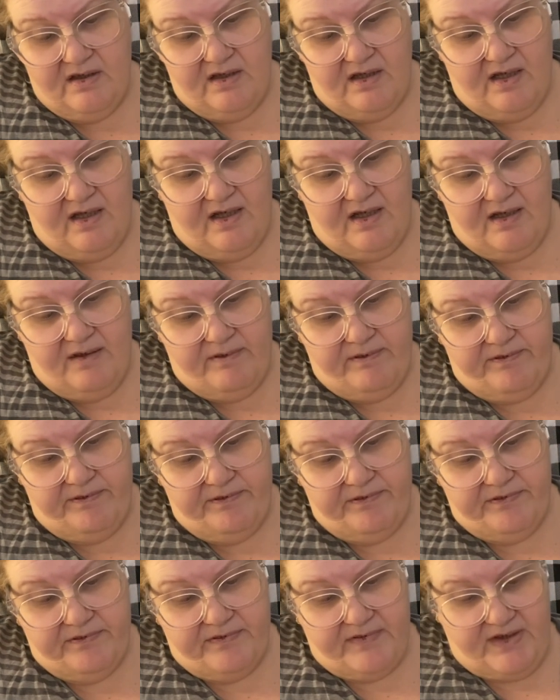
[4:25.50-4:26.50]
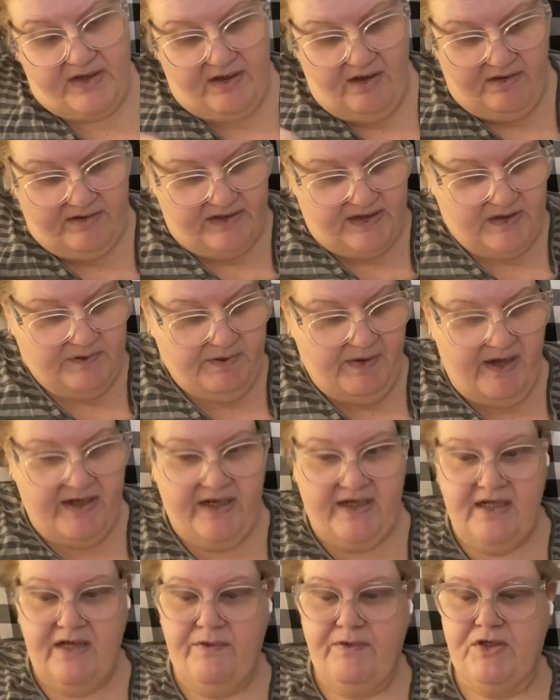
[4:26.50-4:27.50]
um, on this
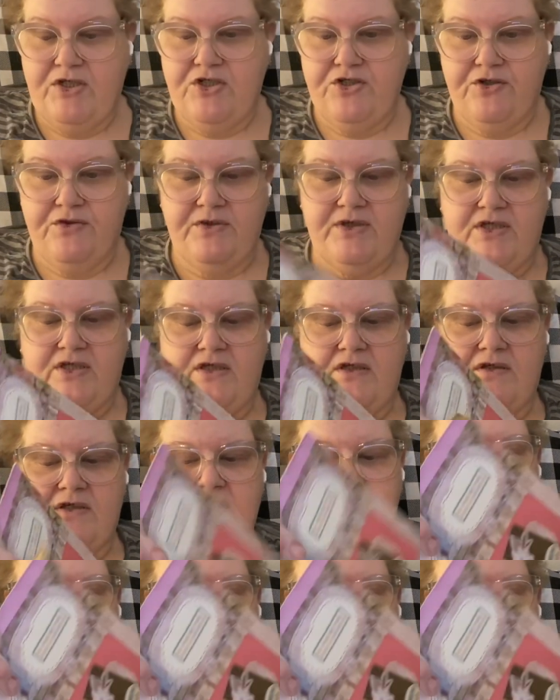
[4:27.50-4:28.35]
pocket. And I want to show it to you because